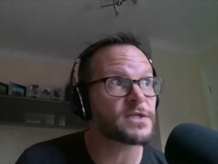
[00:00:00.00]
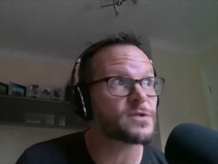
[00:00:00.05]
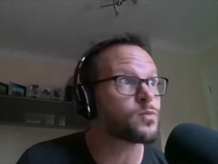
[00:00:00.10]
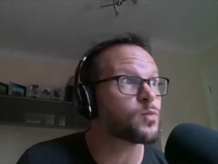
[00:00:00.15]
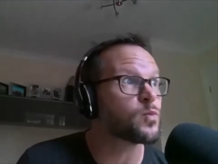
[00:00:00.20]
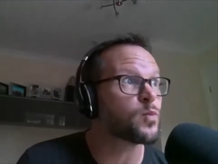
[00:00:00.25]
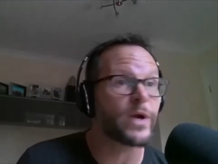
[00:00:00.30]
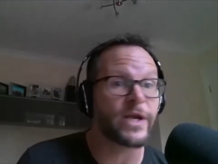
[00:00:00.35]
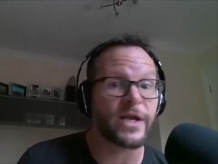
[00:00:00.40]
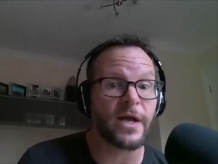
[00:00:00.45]

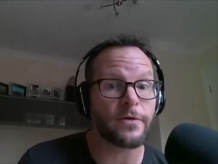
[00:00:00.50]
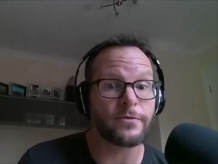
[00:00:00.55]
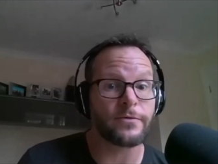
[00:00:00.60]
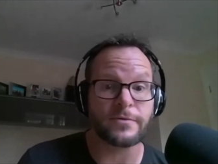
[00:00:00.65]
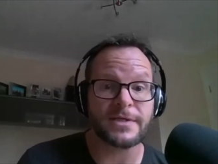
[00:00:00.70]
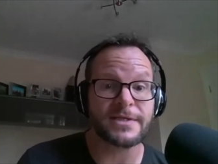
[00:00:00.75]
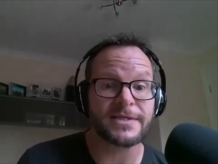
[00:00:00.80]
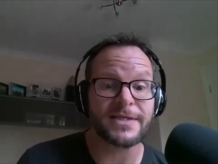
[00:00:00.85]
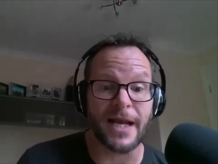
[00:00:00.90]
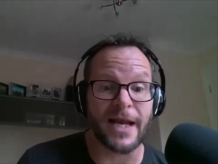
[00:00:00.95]
We don't
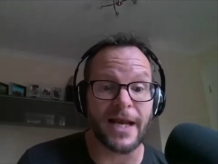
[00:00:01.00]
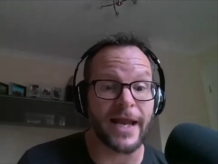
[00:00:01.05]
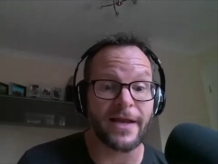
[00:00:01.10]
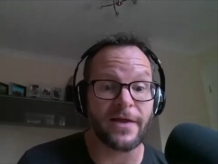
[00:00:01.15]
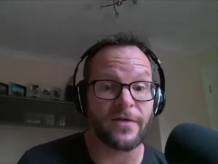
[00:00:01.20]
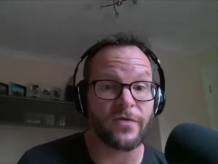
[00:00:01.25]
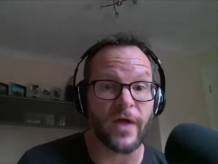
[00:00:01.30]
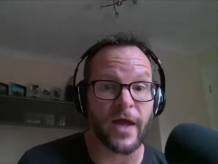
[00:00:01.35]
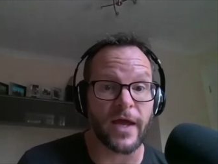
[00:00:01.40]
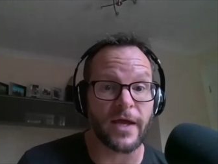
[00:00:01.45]
sell
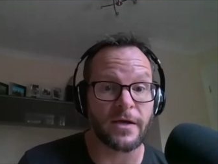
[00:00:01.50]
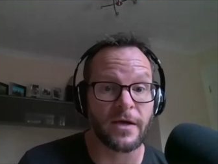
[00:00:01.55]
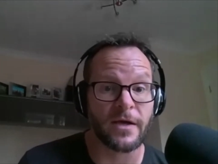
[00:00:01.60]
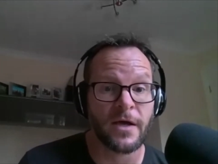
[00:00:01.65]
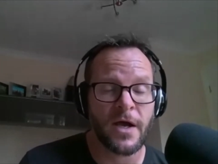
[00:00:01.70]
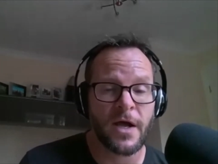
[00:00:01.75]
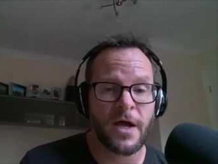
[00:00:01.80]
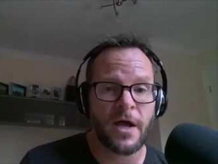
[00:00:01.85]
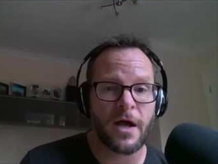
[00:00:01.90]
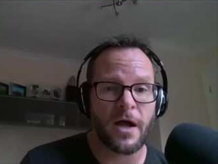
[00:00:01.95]
anything.
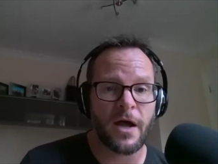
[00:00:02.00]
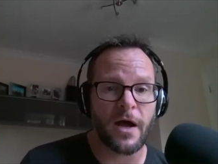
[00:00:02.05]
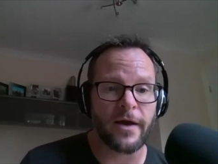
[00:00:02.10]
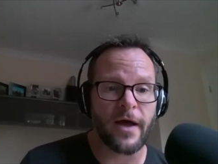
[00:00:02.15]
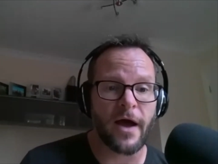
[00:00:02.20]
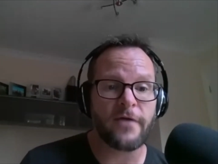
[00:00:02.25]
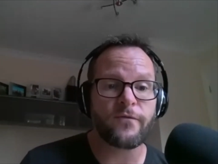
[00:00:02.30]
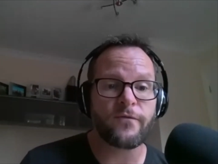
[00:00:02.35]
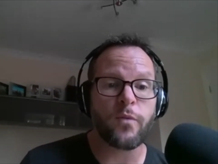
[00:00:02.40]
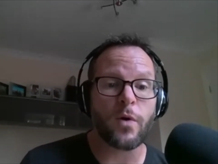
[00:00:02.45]
And
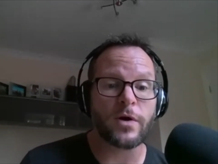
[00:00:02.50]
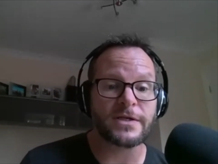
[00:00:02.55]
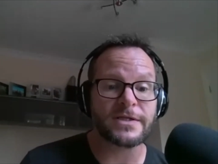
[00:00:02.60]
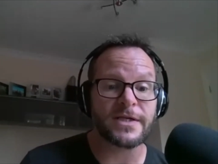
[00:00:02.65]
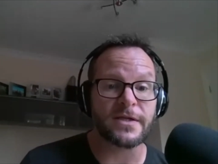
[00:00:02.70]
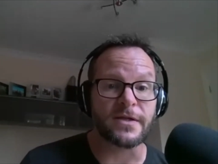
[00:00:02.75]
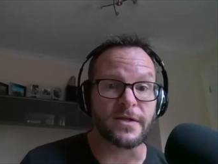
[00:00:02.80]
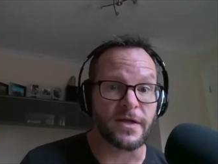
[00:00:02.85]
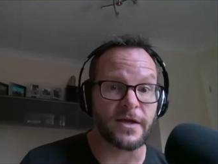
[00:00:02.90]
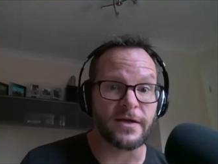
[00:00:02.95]
I've
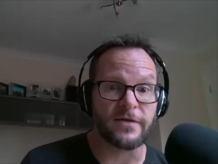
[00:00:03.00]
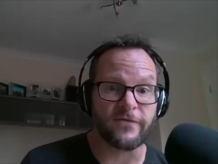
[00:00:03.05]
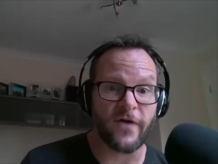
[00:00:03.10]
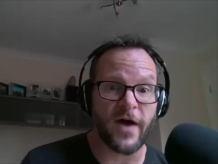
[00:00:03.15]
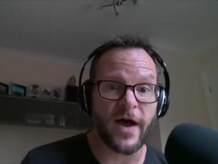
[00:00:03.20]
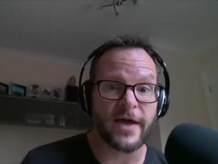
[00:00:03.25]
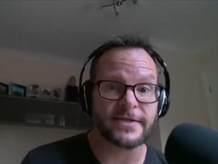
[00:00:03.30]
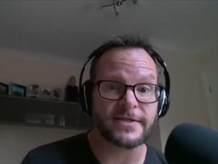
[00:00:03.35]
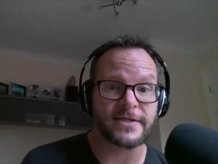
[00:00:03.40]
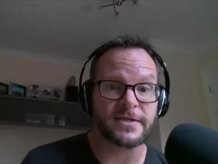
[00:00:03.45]
wanted the
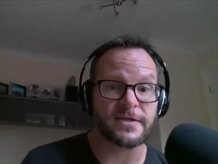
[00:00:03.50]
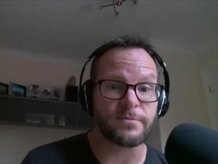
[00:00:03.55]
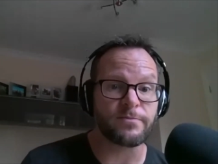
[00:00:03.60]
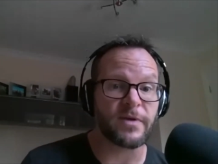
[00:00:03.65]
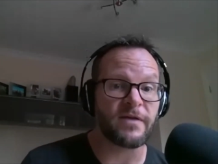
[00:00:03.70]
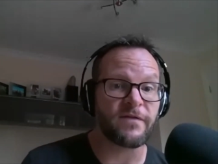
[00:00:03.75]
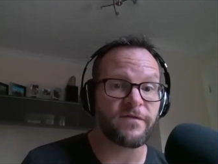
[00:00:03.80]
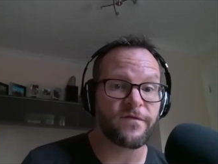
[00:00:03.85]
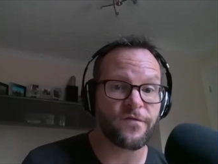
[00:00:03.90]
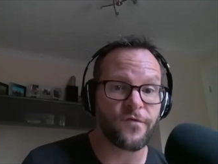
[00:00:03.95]
advice to be
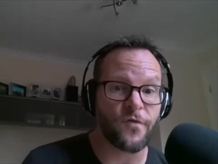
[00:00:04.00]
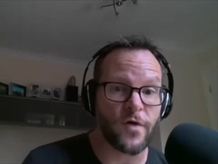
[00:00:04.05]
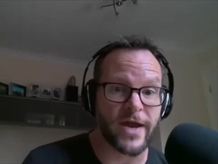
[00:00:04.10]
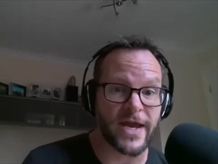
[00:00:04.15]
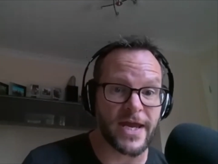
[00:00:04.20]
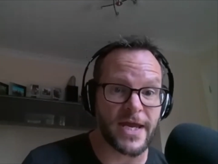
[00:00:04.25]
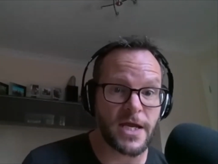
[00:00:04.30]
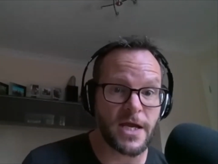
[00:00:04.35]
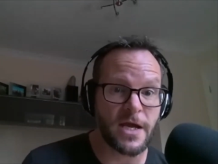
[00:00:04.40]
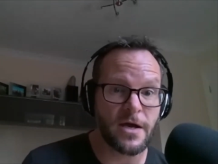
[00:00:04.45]

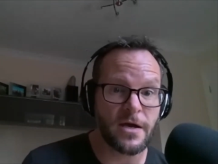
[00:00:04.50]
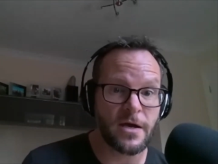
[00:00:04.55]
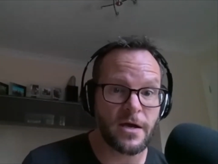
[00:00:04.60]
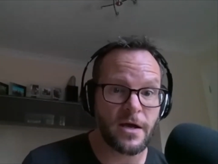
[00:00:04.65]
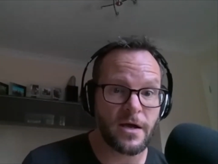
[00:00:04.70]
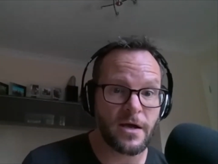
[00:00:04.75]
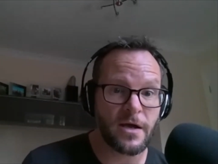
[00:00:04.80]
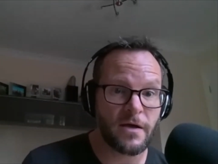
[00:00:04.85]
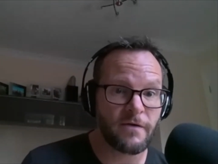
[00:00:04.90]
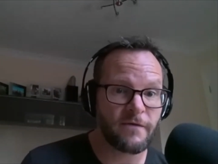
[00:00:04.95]
free
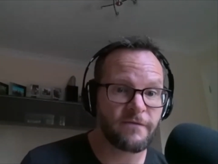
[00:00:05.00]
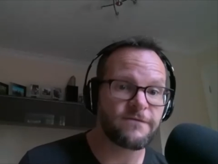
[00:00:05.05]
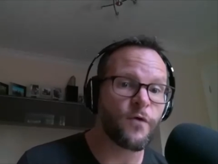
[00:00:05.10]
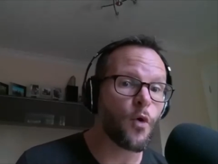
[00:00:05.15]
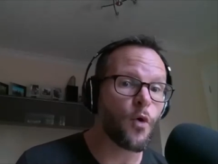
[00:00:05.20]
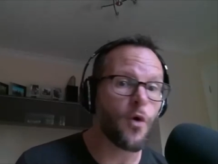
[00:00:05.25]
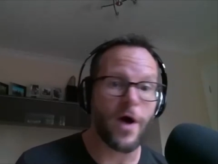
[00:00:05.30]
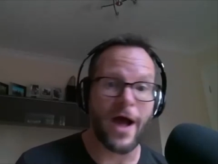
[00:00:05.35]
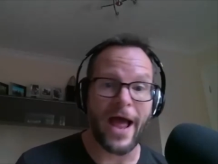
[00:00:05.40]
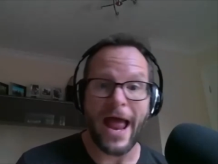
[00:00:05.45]

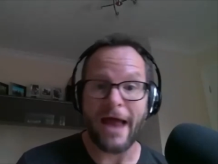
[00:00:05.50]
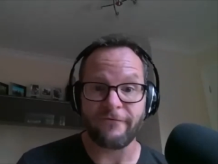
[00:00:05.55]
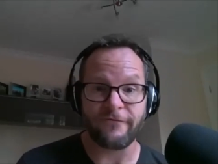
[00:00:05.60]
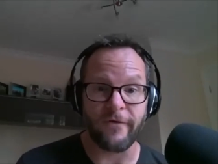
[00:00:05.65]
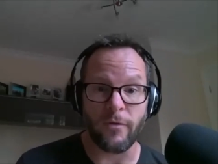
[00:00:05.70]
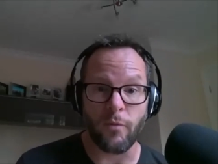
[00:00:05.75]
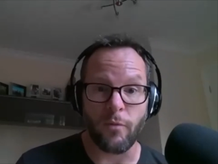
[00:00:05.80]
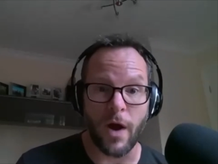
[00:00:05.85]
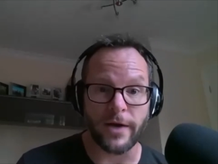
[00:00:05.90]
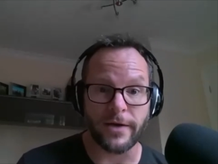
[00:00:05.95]
for
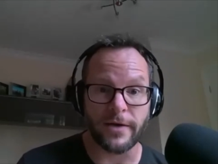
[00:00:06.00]
everyone.